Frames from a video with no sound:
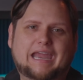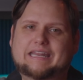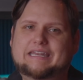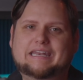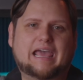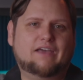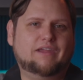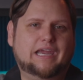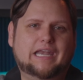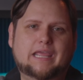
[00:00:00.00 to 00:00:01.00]
and it didn't have
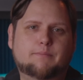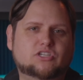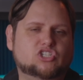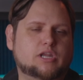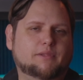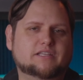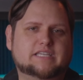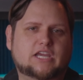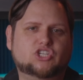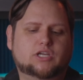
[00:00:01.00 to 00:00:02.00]
any image
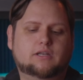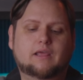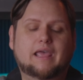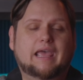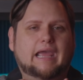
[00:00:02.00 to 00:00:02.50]
stabilization.